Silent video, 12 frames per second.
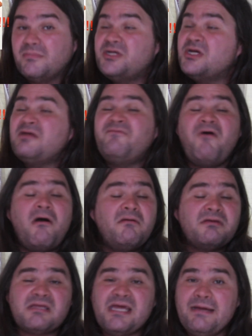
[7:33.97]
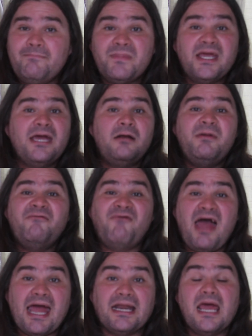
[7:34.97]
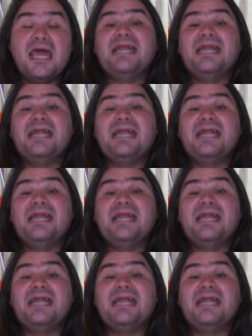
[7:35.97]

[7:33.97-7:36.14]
Just fall asleep. It'll be fine.